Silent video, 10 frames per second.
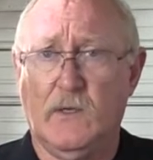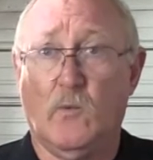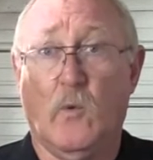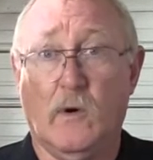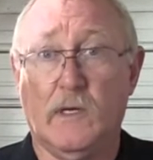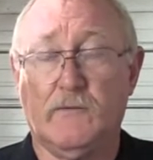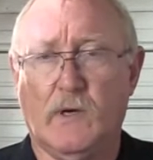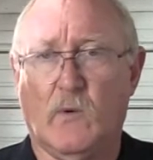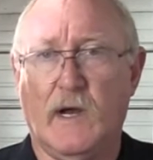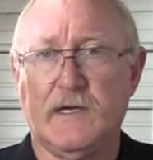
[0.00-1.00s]
One
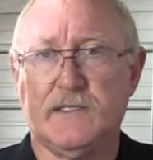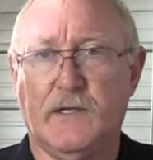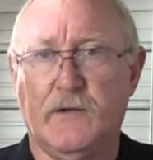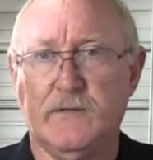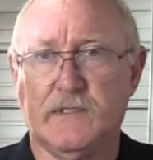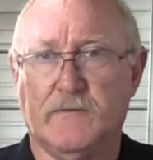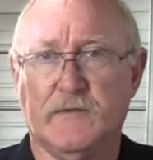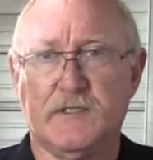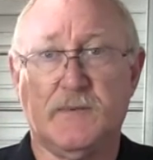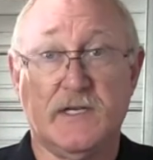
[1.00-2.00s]
requires the use of
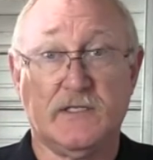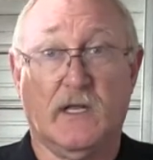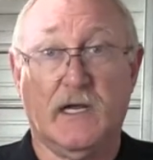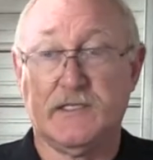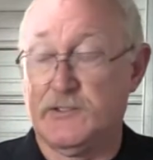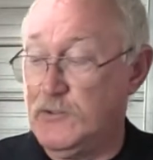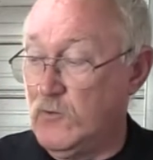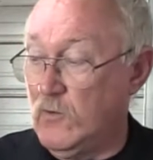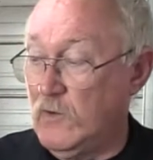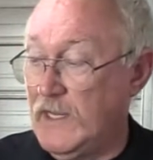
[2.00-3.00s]
a specialized
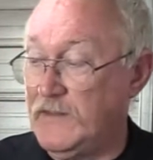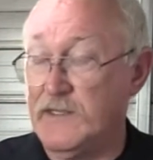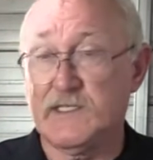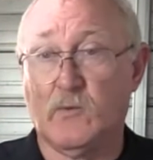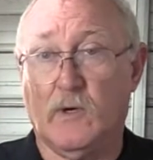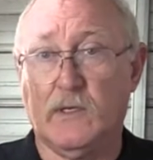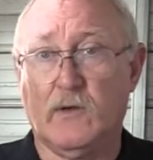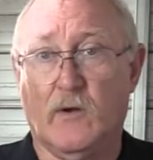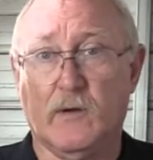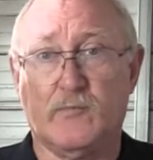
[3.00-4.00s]
tool like this one,
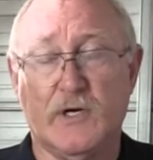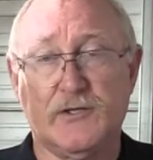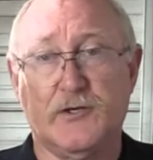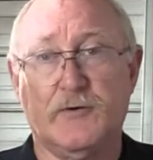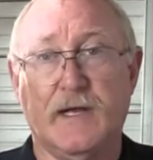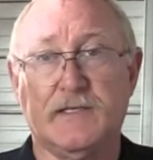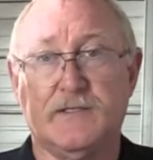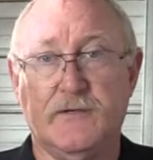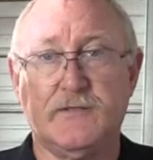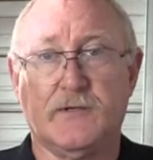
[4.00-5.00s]
called a pressure
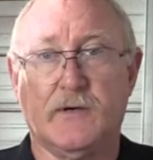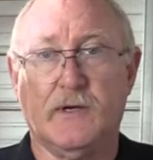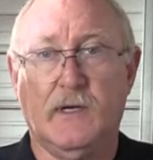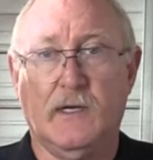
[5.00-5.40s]
transducer,